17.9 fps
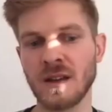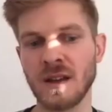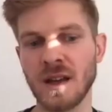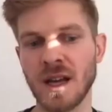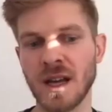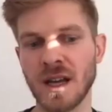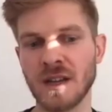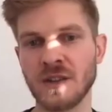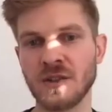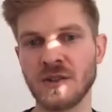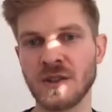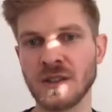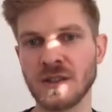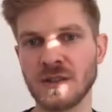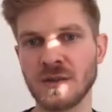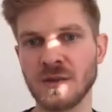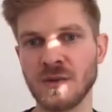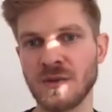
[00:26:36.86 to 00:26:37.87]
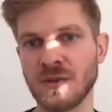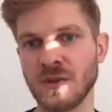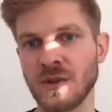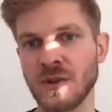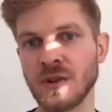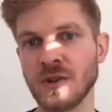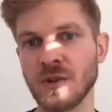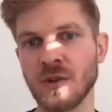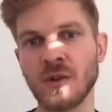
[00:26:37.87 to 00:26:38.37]
accurate to
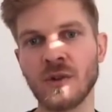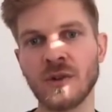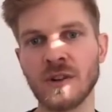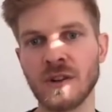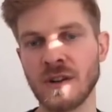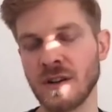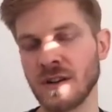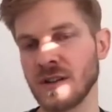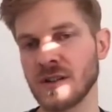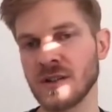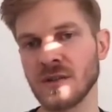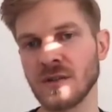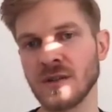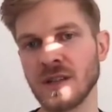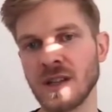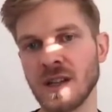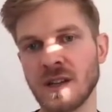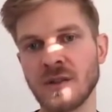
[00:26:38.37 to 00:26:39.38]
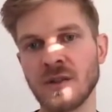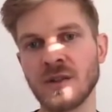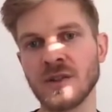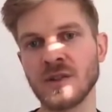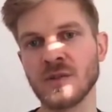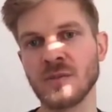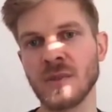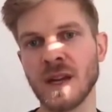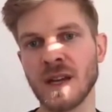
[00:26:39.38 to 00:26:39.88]
third order. So the error
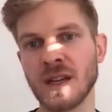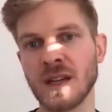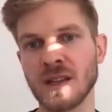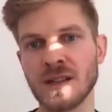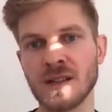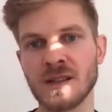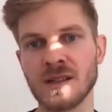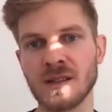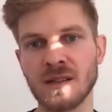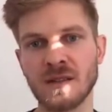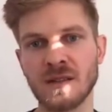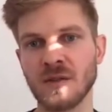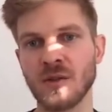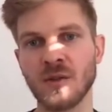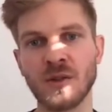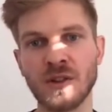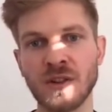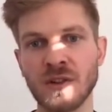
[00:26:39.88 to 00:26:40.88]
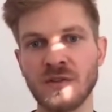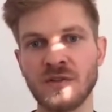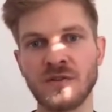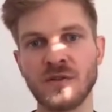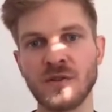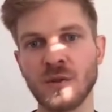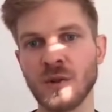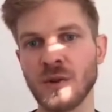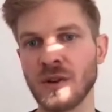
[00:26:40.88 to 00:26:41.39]
you make is order
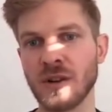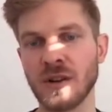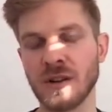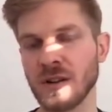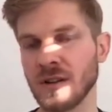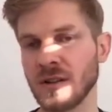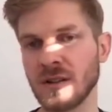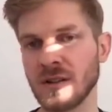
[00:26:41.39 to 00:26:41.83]
4.